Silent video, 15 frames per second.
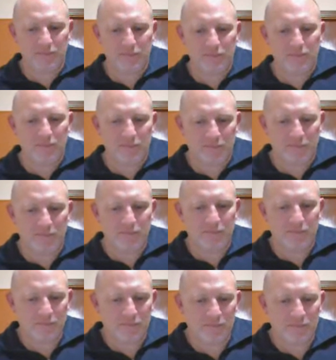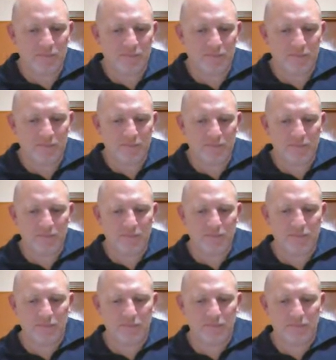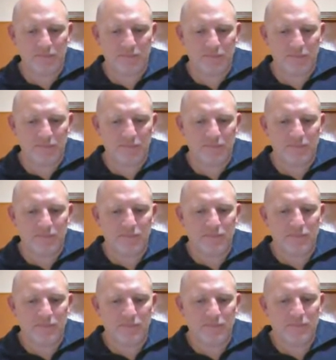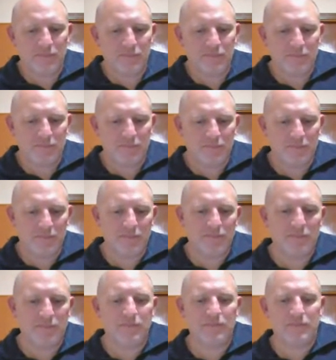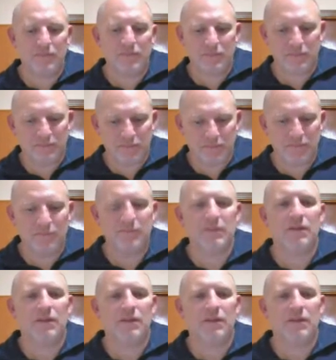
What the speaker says: The person shown says nothing.